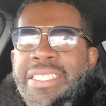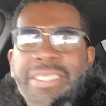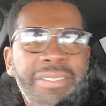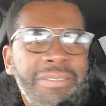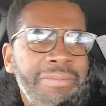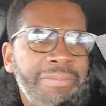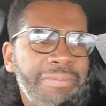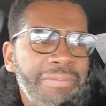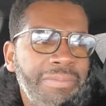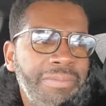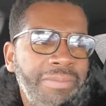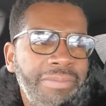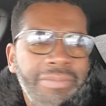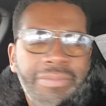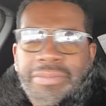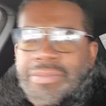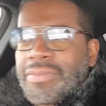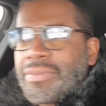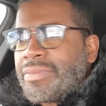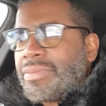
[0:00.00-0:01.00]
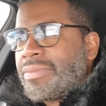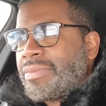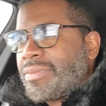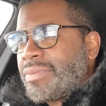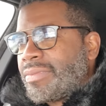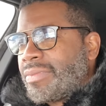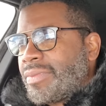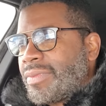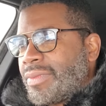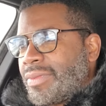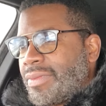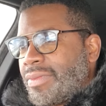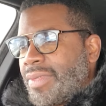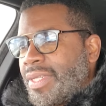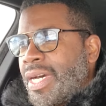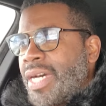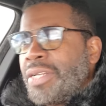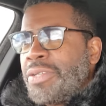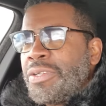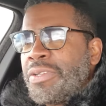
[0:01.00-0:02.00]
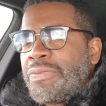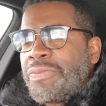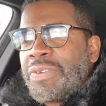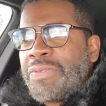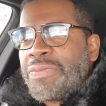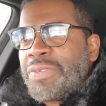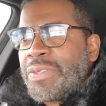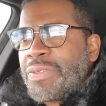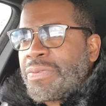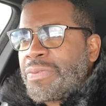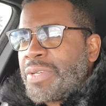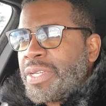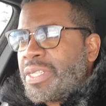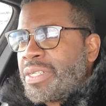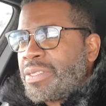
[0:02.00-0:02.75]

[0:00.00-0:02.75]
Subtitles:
153